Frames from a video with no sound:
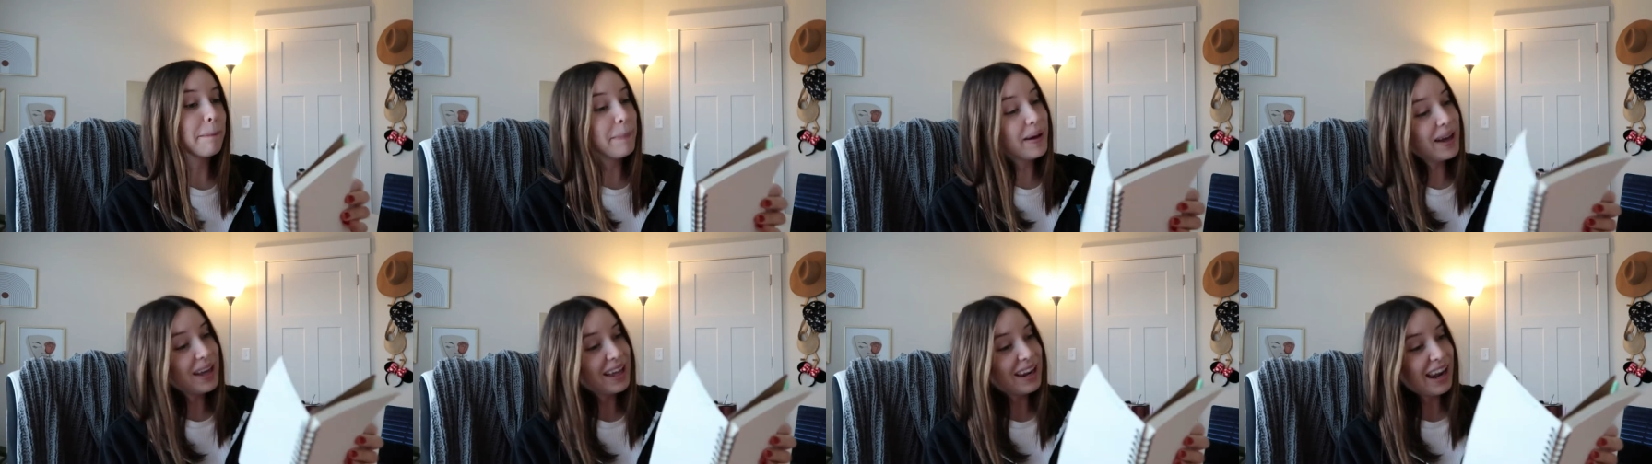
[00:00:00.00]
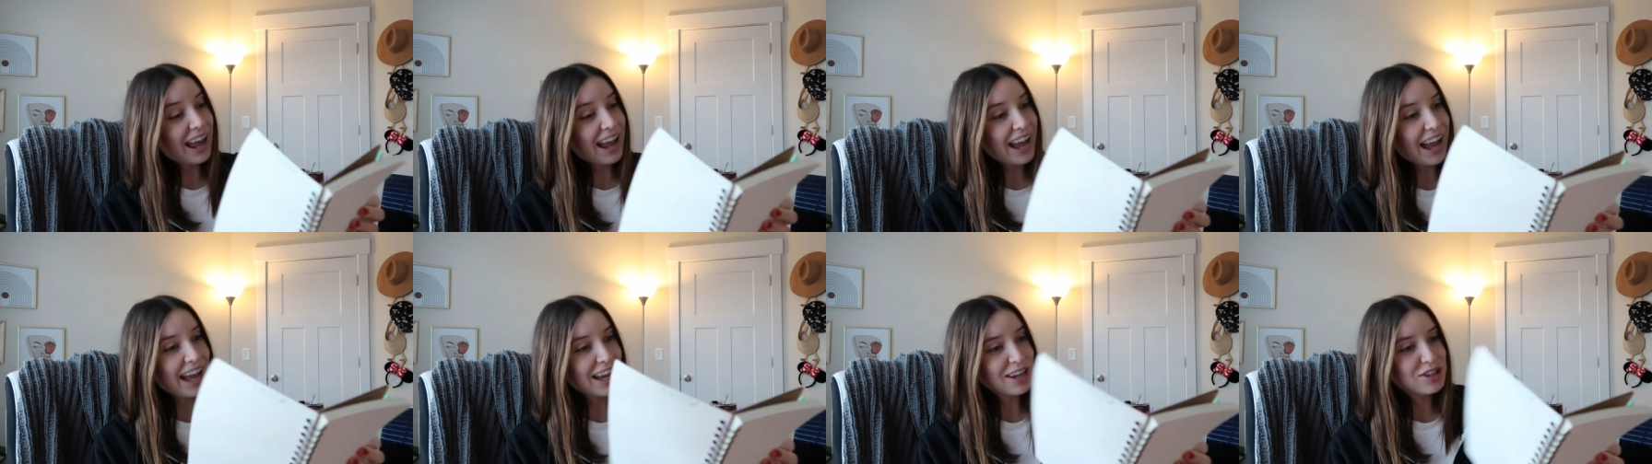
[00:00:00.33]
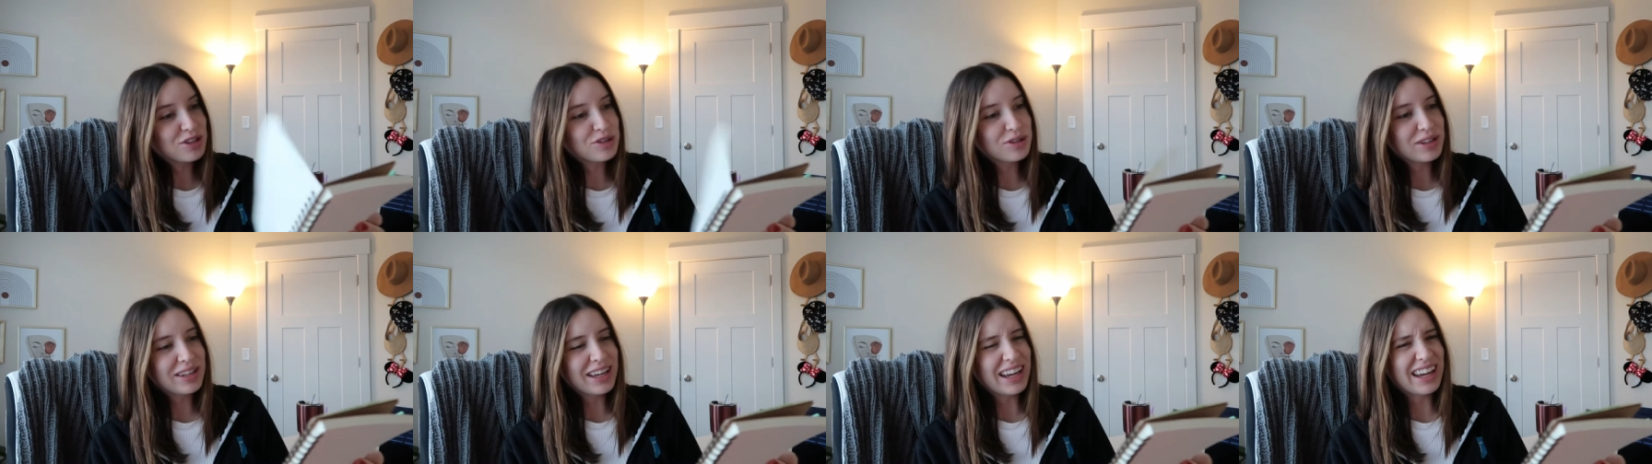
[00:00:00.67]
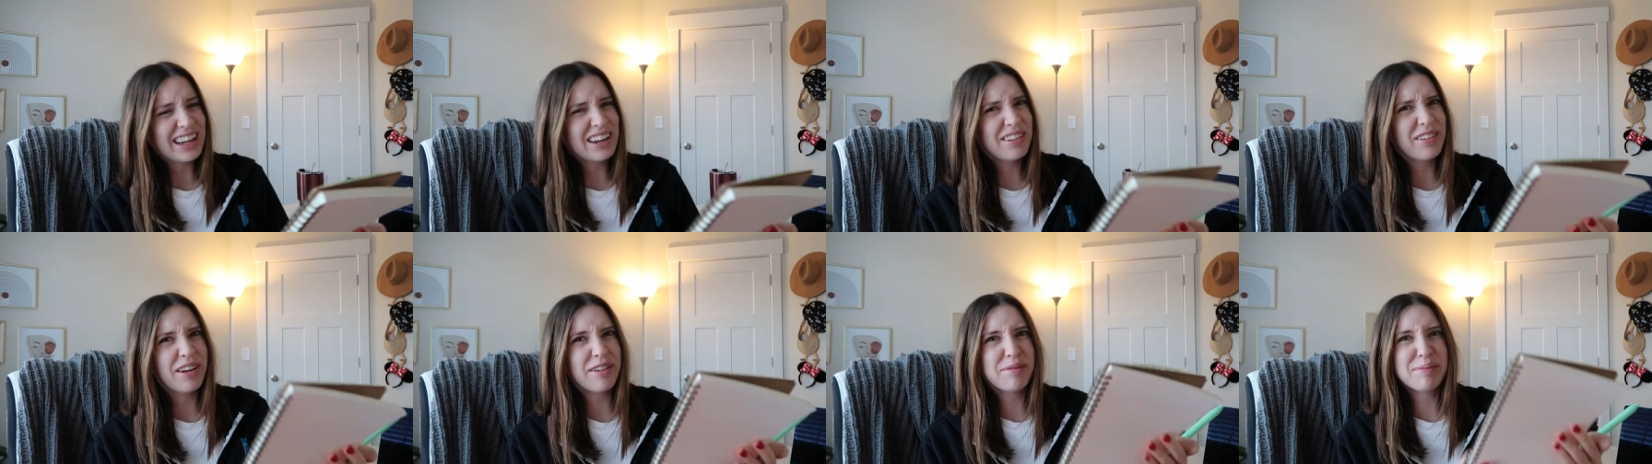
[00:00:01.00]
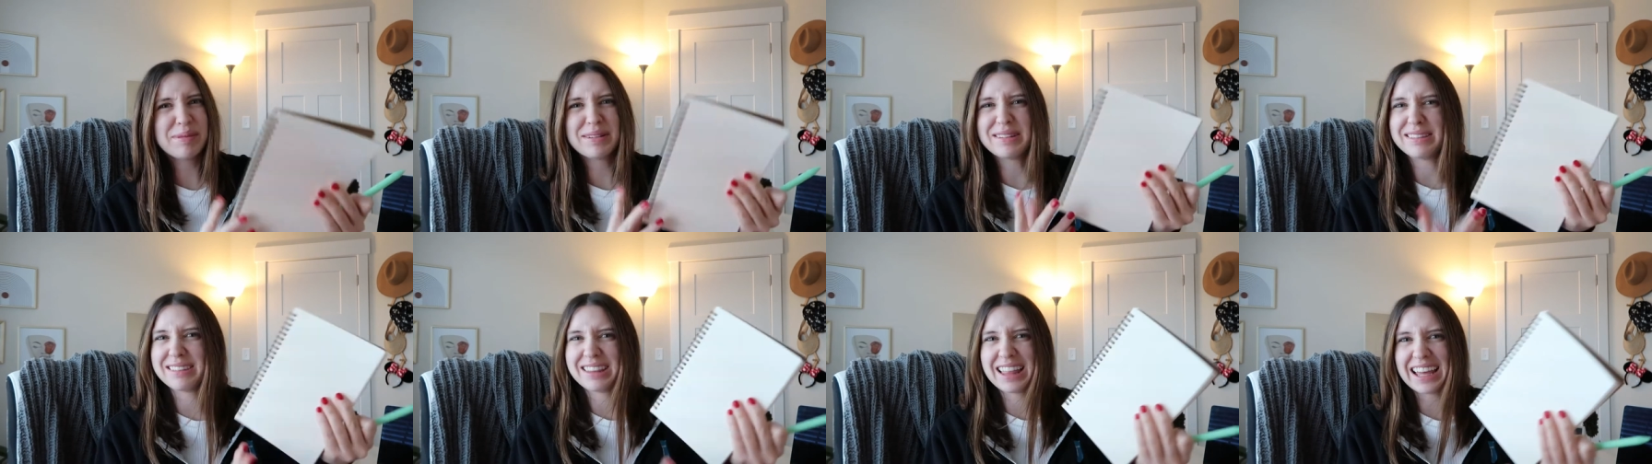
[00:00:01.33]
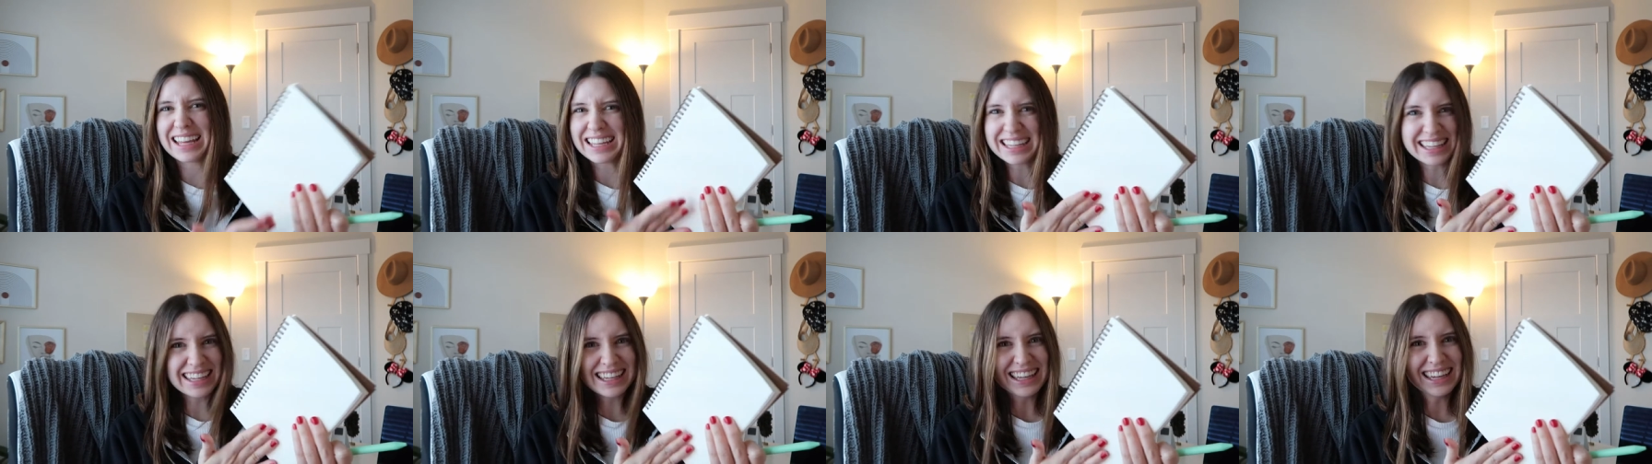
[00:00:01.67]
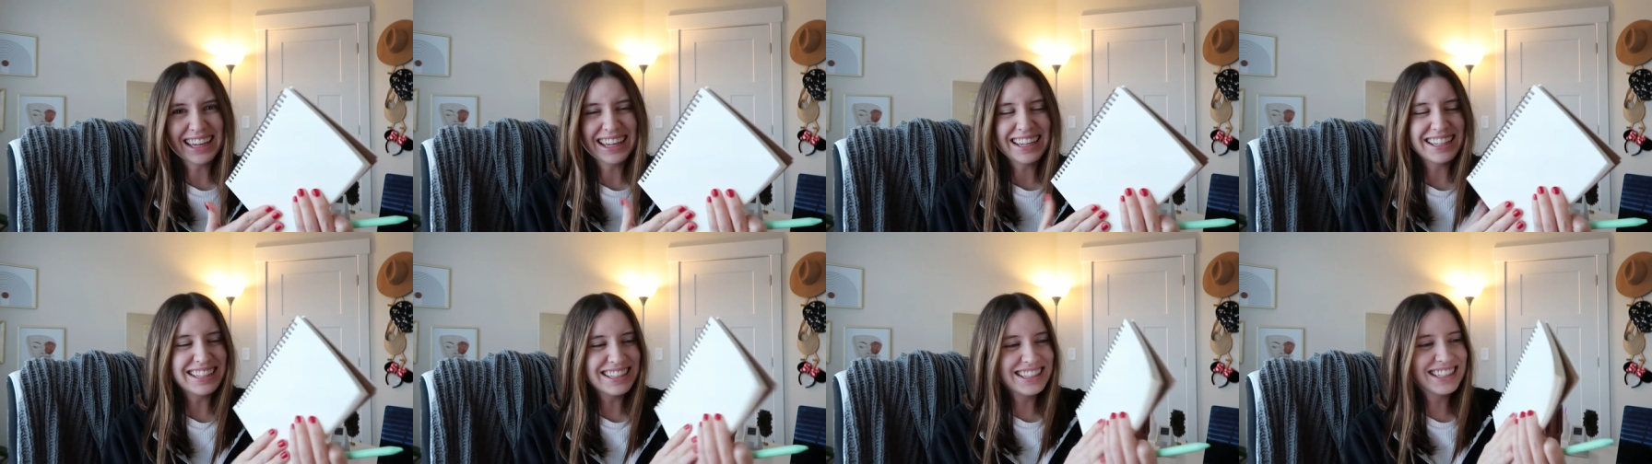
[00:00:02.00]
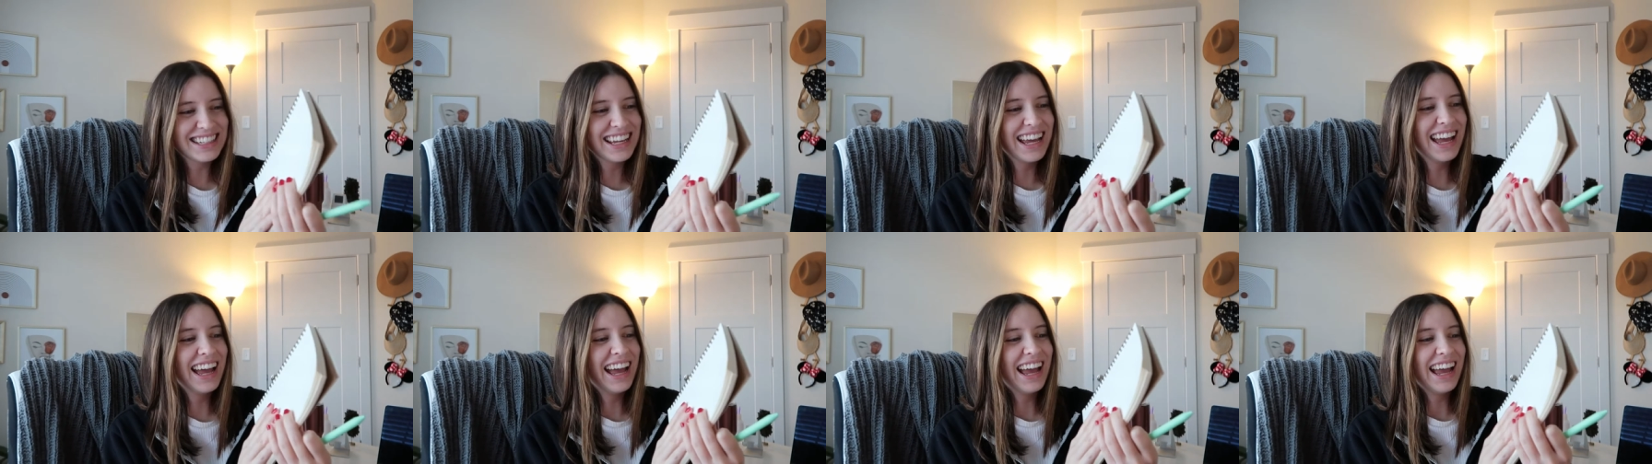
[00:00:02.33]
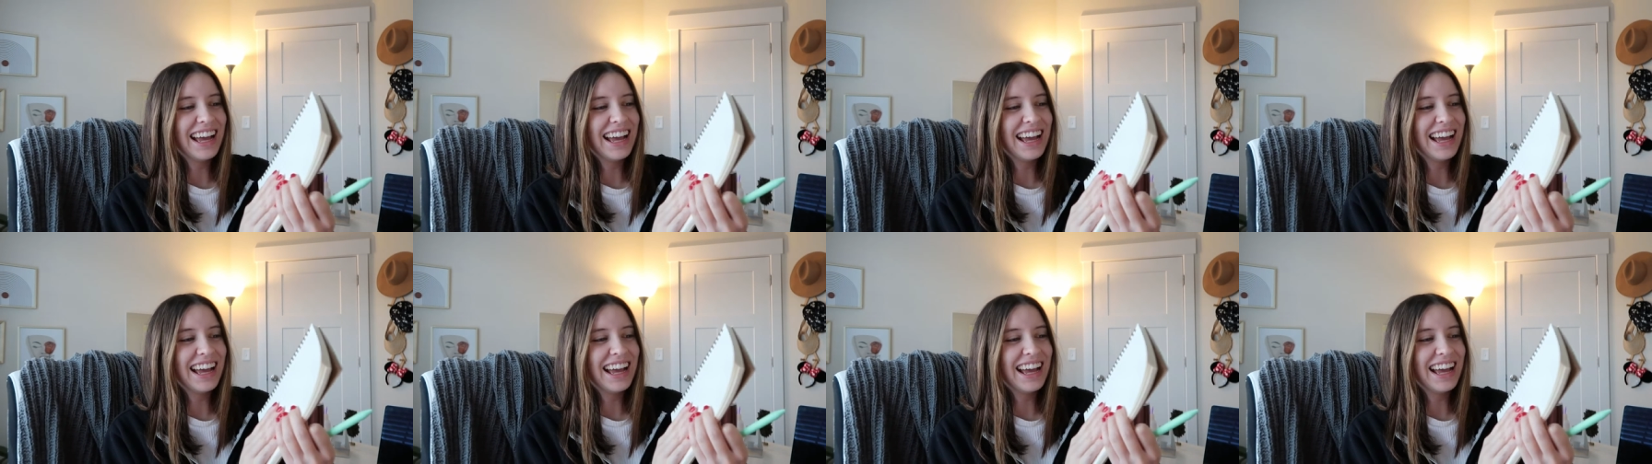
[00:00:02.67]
But I actually kind of have been liking it,